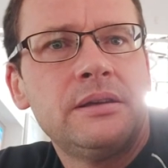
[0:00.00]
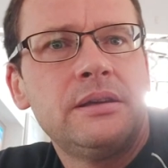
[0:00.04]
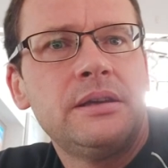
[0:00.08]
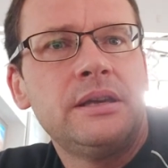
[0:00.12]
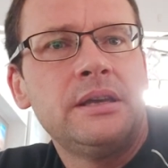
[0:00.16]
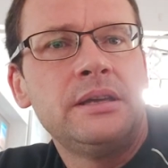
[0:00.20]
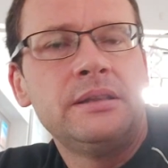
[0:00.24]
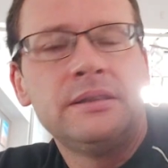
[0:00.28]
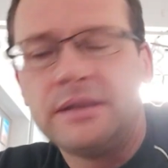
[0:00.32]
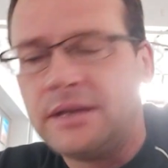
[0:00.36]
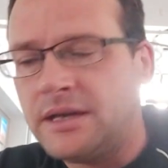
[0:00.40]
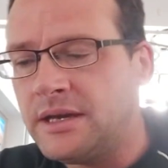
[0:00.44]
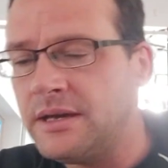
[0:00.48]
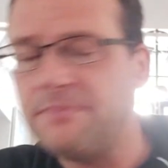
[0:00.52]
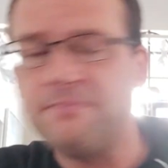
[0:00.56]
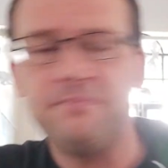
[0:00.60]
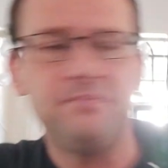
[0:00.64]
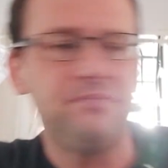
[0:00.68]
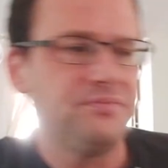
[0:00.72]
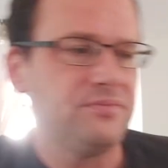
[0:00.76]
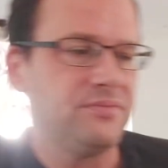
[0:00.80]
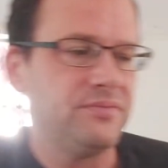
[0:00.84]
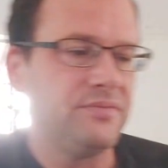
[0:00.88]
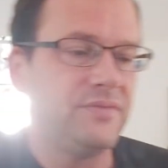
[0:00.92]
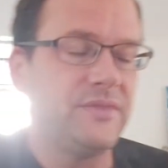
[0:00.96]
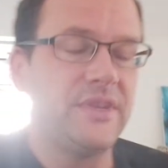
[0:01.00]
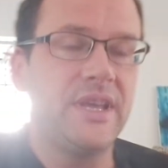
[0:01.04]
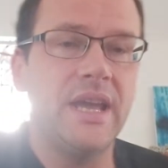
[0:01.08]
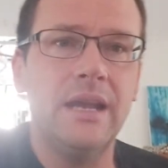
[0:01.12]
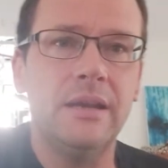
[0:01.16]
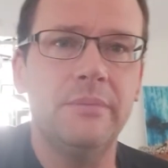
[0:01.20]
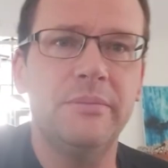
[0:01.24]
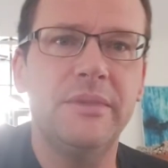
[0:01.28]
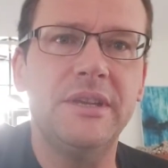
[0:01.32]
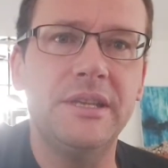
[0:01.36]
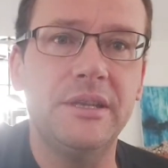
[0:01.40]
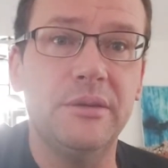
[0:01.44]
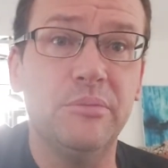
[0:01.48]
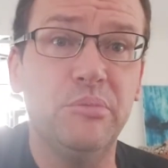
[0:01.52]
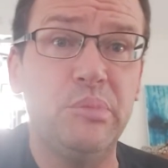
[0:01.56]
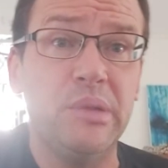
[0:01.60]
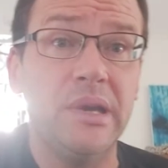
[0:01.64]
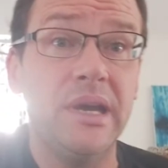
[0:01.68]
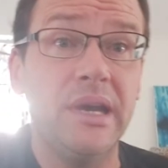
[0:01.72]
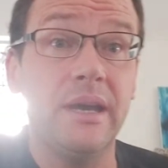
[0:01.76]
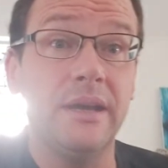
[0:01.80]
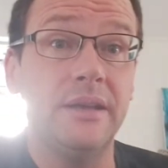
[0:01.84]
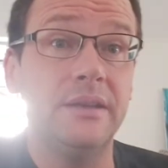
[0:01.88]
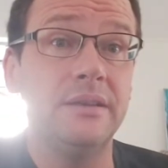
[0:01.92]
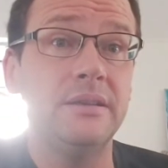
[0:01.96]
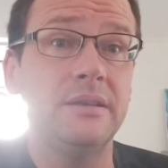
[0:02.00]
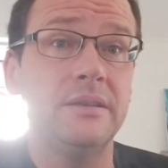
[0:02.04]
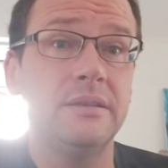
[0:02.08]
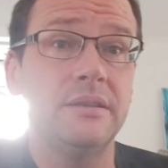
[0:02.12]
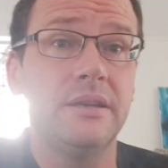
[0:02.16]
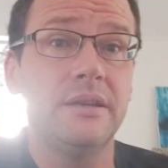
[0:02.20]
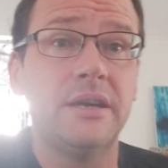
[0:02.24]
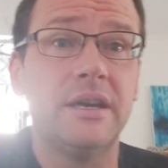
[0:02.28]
in there. The aluminium pan